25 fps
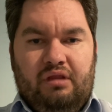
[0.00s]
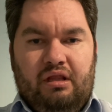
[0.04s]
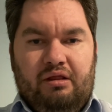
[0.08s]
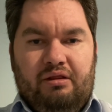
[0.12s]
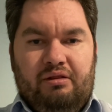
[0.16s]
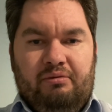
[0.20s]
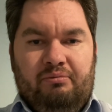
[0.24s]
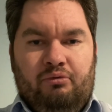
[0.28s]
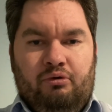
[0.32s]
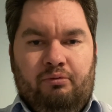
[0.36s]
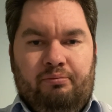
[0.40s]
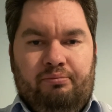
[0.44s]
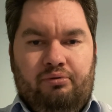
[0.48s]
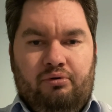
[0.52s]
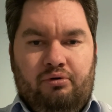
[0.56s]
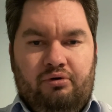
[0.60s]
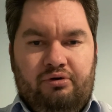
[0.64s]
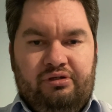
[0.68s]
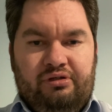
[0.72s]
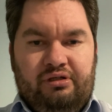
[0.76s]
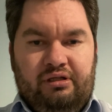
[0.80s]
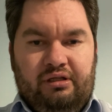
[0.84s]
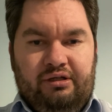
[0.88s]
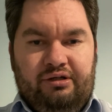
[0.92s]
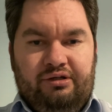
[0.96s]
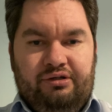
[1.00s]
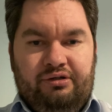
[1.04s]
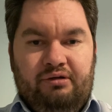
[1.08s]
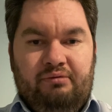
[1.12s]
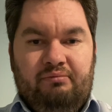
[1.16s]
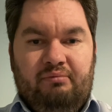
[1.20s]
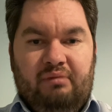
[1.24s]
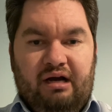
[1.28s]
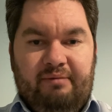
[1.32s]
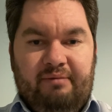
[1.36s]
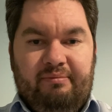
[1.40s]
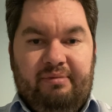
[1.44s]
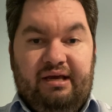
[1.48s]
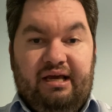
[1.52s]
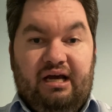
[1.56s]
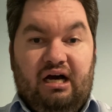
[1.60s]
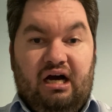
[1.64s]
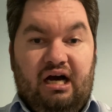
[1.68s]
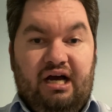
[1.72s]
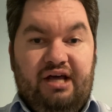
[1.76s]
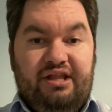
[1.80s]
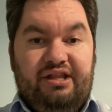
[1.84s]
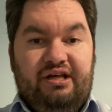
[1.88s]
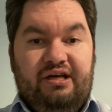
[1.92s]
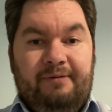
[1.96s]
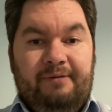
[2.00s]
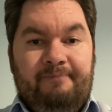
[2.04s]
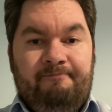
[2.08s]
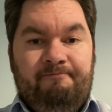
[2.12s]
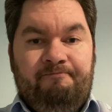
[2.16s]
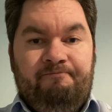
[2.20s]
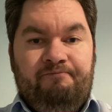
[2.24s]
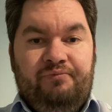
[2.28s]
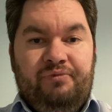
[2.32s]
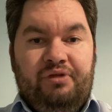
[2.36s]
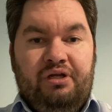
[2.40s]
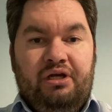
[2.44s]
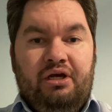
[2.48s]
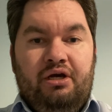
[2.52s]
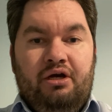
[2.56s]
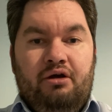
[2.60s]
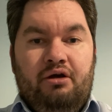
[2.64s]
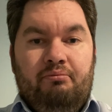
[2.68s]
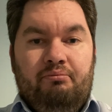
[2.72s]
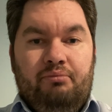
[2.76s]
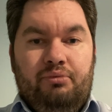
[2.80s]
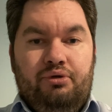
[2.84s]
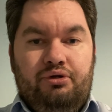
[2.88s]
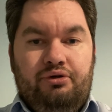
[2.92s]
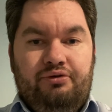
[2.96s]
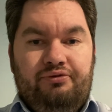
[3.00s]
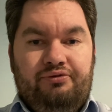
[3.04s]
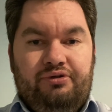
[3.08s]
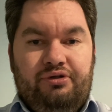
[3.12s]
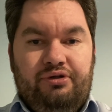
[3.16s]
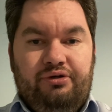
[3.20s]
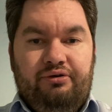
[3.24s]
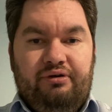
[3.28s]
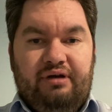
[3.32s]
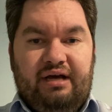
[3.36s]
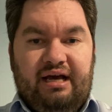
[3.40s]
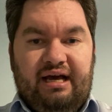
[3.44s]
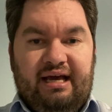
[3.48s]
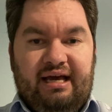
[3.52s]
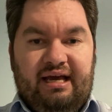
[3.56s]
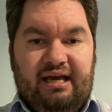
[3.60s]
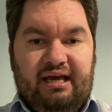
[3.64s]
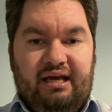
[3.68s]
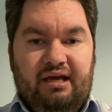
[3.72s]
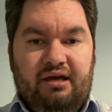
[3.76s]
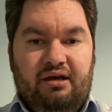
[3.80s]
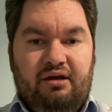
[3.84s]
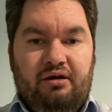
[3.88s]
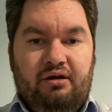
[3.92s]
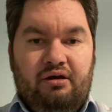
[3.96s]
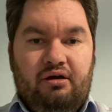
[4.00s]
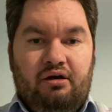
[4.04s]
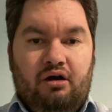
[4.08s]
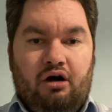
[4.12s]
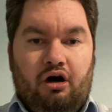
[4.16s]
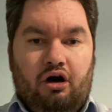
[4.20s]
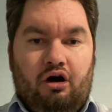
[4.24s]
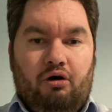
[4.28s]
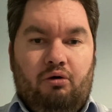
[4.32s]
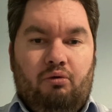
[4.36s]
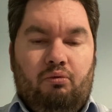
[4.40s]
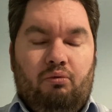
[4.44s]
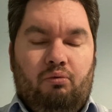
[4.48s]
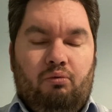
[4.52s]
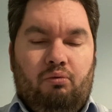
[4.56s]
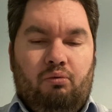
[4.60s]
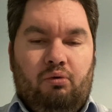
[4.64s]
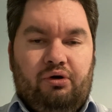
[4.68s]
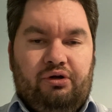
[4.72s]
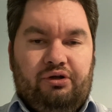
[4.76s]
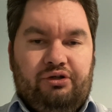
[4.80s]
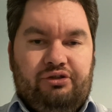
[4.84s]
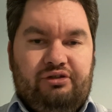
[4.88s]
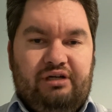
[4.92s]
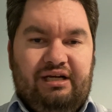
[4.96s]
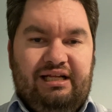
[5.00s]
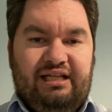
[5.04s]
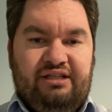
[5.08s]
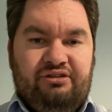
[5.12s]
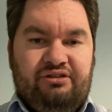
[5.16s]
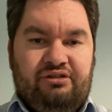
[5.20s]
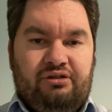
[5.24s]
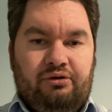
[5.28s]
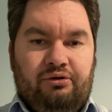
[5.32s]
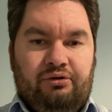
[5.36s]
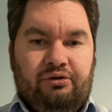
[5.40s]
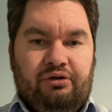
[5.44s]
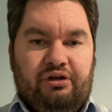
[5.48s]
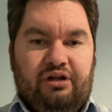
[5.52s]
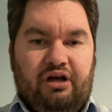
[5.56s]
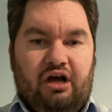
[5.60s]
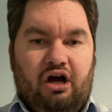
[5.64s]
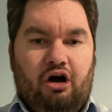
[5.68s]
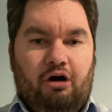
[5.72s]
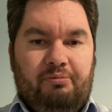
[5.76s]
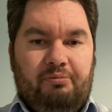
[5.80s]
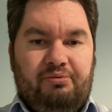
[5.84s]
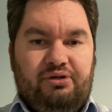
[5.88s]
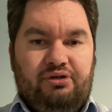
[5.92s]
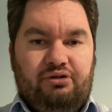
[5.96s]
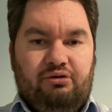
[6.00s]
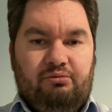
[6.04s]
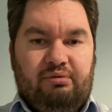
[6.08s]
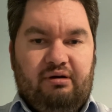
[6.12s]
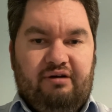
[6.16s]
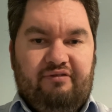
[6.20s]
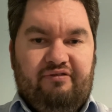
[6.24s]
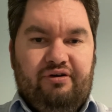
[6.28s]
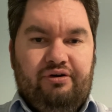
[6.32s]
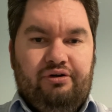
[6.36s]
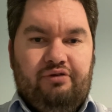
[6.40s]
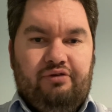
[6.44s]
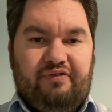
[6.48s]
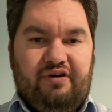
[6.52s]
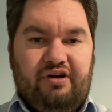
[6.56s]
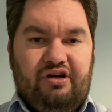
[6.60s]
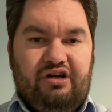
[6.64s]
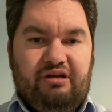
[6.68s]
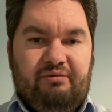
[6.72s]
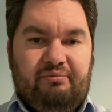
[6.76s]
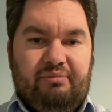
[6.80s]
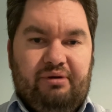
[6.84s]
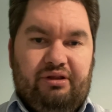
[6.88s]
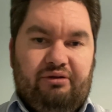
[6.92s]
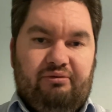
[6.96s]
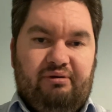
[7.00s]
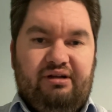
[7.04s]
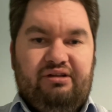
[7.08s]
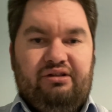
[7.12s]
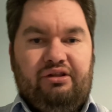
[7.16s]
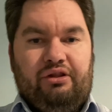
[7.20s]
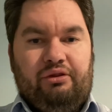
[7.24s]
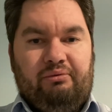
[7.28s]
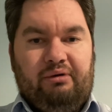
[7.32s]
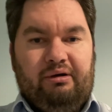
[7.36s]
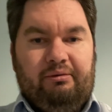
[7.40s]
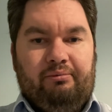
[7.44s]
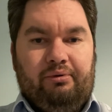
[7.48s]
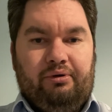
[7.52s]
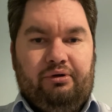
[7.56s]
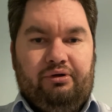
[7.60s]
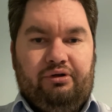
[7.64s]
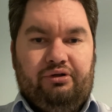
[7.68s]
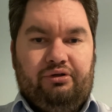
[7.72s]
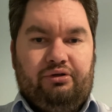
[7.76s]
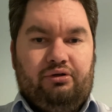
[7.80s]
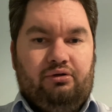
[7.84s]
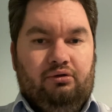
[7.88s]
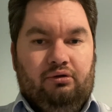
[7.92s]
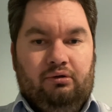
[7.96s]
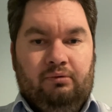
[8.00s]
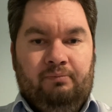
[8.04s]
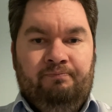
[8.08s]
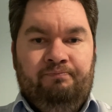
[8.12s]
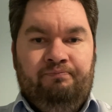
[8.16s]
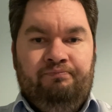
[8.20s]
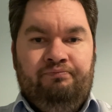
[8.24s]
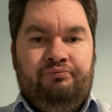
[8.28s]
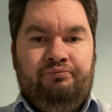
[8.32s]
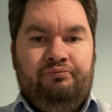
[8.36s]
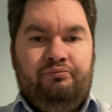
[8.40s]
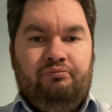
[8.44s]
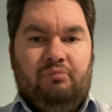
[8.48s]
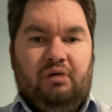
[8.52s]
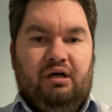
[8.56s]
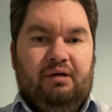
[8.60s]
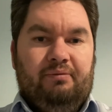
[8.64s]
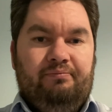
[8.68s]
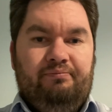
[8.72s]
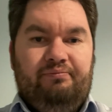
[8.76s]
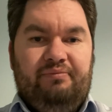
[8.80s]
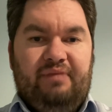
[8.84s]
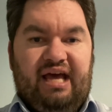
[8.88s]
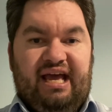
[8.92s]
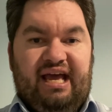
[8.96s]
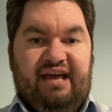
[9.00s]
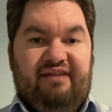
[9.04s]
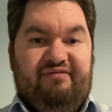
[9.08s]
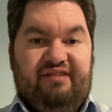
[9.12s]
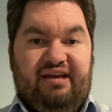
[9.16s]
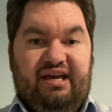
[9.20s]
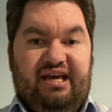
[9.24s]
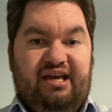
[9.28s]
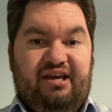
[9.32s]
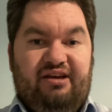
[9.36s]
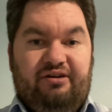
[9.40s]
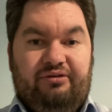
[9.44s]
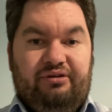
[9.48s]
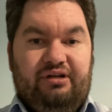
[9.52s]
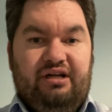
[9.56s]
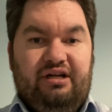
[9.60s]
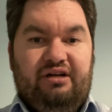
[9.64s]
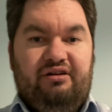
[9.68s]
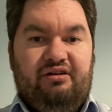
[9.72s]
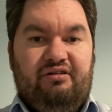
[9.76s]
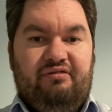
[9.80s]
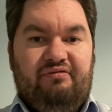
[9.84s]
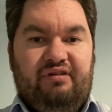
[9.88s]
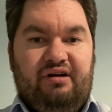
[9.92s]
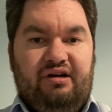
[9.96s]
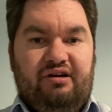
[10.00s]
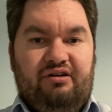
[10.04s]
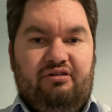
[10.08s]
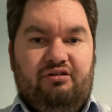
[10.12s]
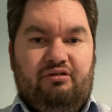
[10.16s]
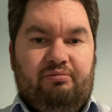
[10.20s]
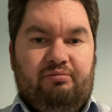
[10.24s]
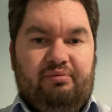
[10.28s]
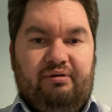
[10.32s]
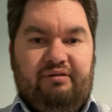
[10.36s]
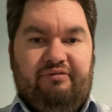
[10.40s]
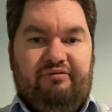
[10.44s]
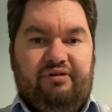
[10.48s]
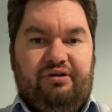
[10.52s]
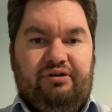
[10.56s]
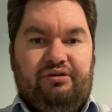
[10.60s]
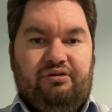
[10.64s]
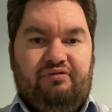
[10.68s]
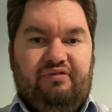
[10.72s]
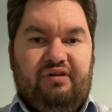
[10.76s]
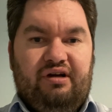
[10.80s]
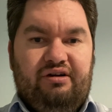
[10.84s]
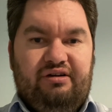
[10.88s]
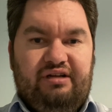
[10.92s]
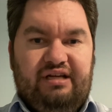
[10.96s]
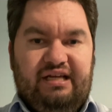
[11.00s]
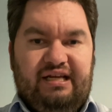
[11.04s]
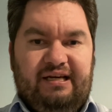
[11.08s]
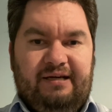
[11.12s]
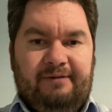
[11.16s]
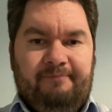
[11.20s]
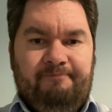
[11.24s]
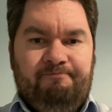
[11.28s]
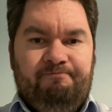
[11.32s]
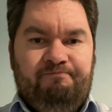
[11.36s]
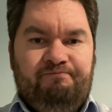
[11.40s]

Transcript: more broader solution might be either move to what Australians call an optional preferential voting, but the rest of the world would just call, well, AV, alternative vote, or preferential voting,